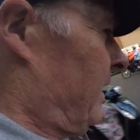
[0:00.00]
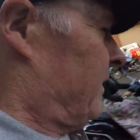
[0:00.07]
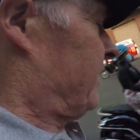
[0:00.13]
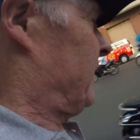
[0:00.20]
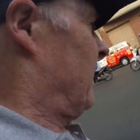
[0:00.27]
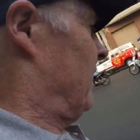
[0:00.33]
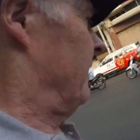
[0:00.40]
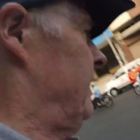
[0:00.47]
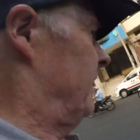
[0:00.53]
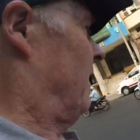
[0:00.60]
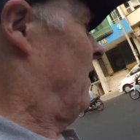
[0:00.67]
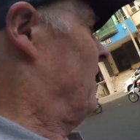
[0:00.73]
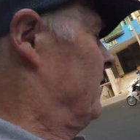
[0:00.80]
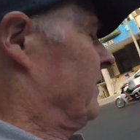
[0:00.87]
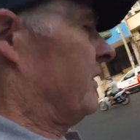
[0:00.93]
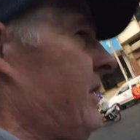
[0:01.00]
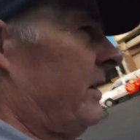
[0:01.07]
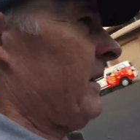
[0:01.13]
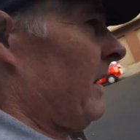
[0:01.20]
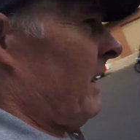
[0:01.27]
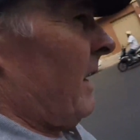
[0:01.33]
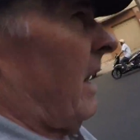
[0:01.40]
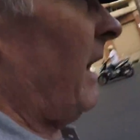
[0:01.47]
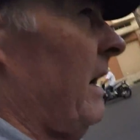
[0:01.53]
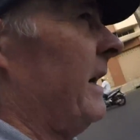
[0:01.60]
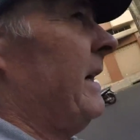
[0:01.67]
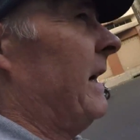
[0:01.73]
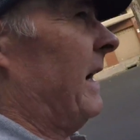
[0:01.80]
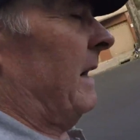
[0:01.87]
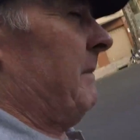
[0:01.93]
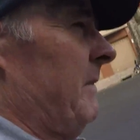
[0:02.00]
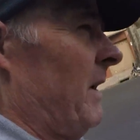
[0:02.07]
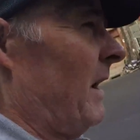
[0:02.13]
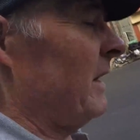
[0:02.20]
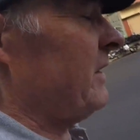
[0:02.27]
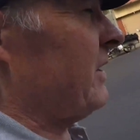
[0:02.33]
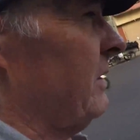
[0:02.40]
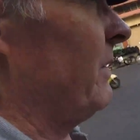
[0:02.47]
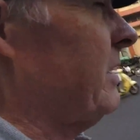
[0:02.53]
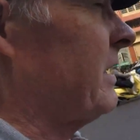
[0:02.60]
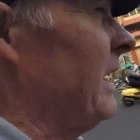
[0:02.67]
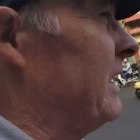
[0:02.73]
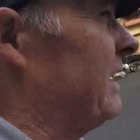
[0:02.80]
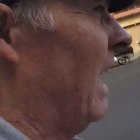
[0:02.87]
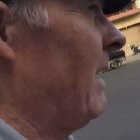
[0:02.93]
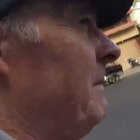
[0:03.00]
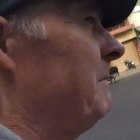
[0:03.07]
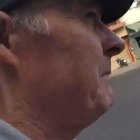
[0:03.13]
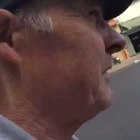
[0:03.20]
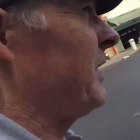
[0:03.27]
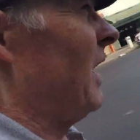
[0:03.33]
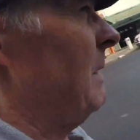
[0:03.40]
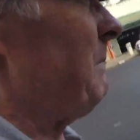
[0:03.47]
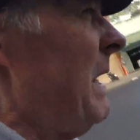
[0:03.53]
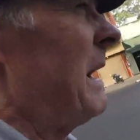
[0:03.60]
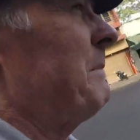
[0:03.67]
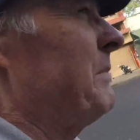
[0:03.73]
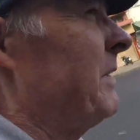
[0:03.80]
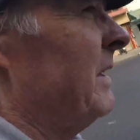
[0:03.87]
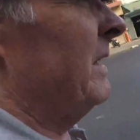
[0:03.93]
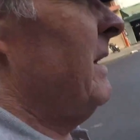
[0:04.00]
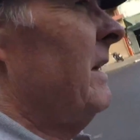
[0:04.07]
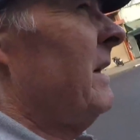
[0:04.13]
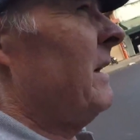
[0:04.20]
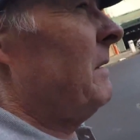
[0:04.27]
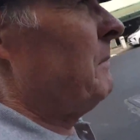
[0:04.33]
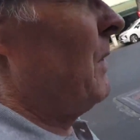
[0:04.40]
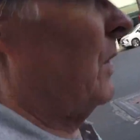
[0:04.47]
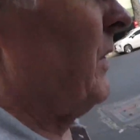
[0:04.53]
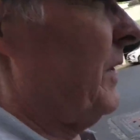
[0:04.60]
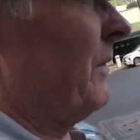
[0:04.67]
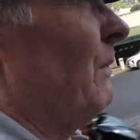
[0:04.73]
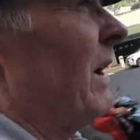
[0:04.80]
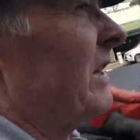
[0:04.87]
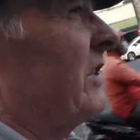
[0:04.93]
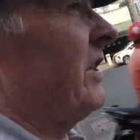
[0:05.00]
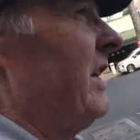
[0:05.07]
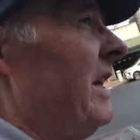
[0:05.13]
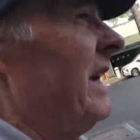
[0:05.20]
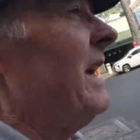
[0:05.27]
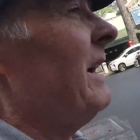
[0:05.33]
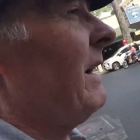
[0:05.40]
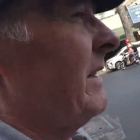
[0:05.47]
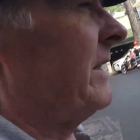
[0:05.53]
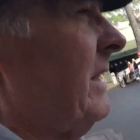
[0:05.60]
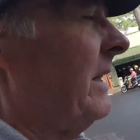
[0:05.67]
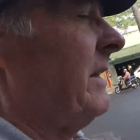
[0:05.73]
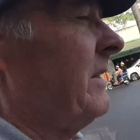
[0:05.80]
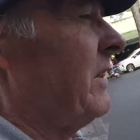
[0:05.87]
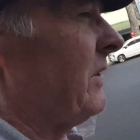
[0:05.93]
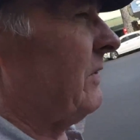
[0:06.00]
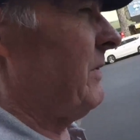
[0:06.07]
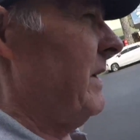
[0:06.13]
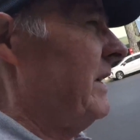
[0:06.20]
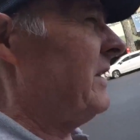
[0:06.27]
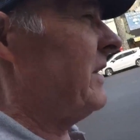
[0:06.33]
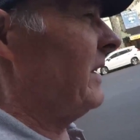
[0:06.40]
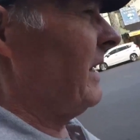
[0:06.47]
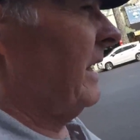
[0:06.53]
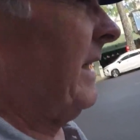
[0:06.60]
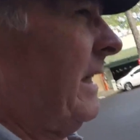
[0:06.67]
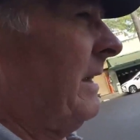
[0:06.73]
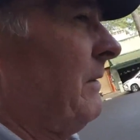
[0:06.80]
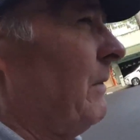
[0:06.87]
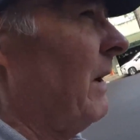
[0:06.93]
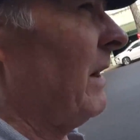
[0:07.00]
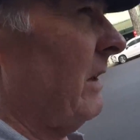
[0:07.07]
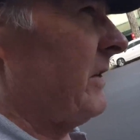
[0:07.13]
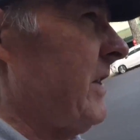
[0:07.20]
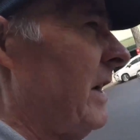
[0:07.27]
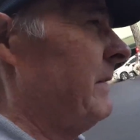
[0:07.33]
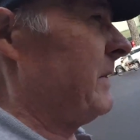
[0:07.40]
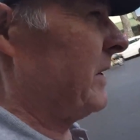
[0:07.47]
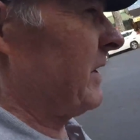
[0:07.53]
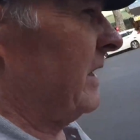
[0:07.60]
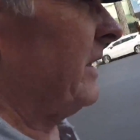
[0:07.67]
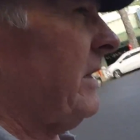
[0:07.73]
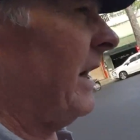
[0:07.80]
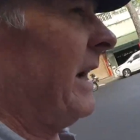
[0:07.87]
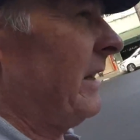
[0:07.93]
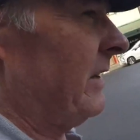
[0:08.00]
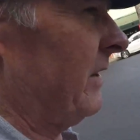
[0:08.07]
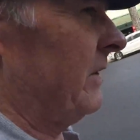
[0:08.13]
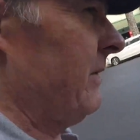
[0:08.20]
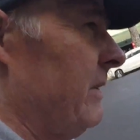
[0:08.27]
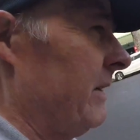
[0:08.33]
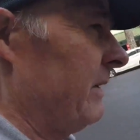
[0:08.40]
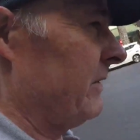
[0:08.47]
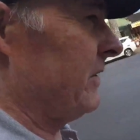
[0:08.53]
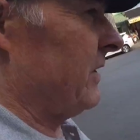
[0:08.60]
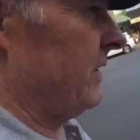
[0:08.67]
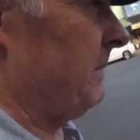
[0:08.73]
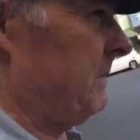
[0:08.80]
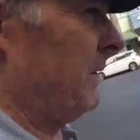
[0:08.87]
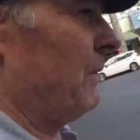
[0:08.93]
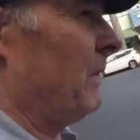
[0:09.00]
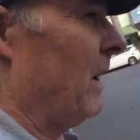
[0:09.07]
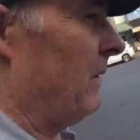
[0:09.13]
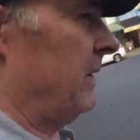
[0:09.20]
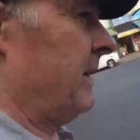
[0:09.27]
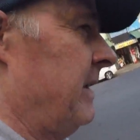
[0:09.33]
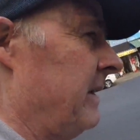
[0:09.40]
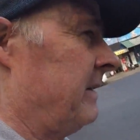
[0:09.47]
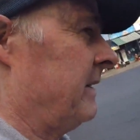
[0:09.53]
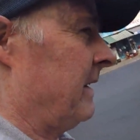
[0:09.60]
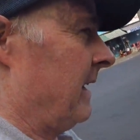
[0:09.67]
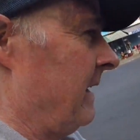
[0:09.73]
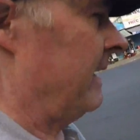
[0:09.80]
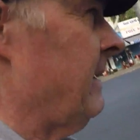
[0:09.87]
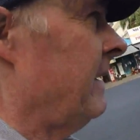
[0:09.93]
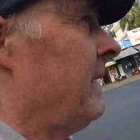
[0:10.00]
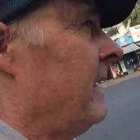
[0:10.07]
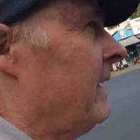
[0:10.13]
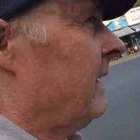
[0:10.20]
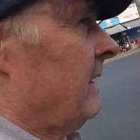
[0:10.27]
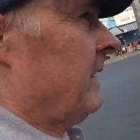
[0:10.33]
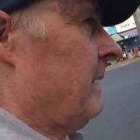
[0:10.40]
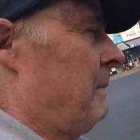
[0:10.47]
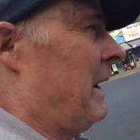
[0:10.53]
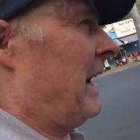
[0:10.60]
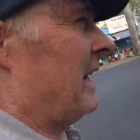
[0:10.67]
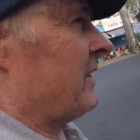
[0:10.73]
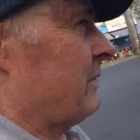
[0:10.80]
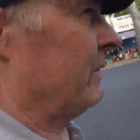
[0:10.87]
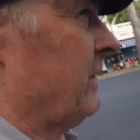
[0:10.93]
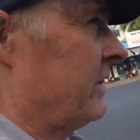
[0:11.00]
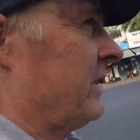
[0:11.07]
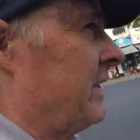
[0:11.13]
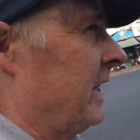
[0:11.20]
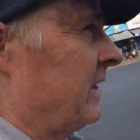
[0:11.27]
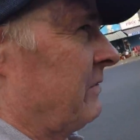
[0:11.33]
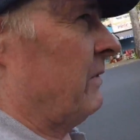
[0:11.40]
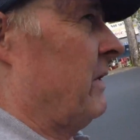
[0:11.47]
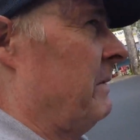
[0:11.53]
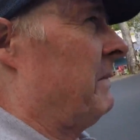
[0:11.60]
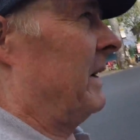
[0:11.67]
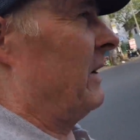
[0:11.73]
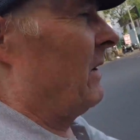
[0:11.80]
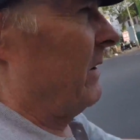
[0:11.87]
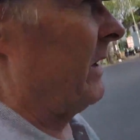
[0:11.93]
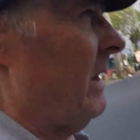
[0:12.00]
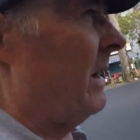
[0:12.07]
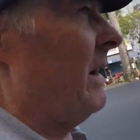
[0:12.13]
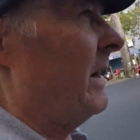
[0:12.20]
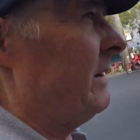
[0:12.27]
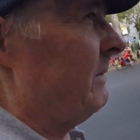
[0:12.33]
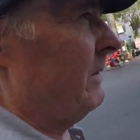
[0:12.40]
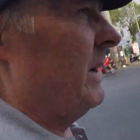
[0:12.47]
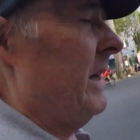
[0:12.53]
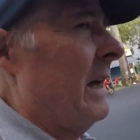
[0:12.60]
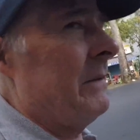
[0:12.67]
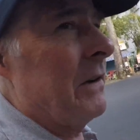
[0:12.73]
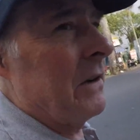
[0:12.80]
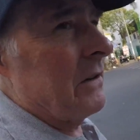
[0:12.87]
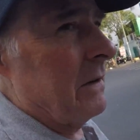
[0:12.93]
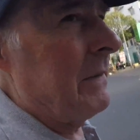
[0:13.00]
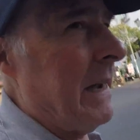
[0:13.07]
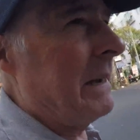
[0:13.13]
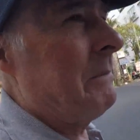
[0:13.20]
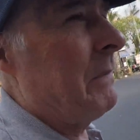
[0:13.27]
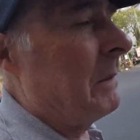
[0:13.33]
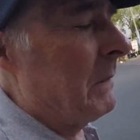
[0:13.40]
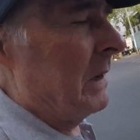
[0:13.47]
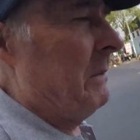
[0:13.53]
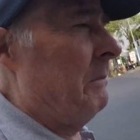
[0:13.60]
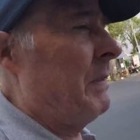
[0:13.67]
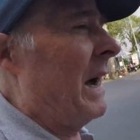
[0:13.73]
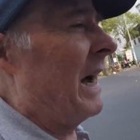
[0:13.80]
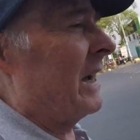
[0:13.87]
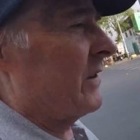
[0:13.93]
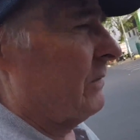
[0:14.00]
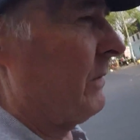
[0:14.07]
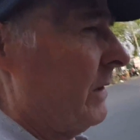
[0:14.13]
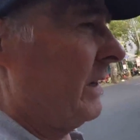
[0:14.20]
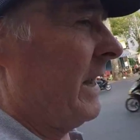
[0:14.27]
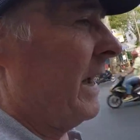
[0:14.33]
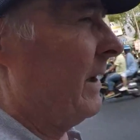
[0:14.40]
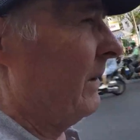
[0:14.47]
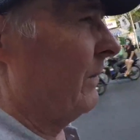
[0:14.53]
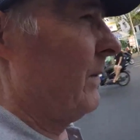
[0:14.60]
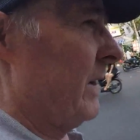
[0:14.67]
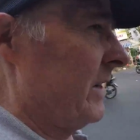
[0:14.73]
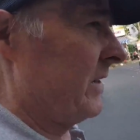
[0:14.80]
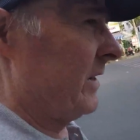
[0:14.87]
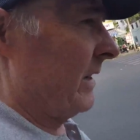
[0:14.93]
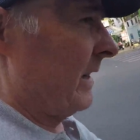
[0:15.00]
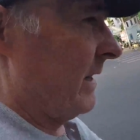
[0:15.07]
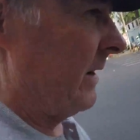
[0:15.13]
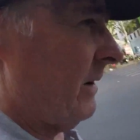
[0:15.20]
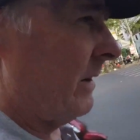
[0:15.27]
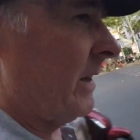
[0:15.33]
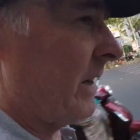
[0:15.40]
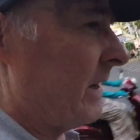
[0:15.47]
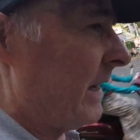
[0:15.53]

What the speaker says: So in Oz, I seriously don't top up more than once a year. I did it just recently while I was overseas. I had to do it, and I was just a bit worried that the passwords and things wouldn't have been online and what have you, because I'm in password hell recently, and I'll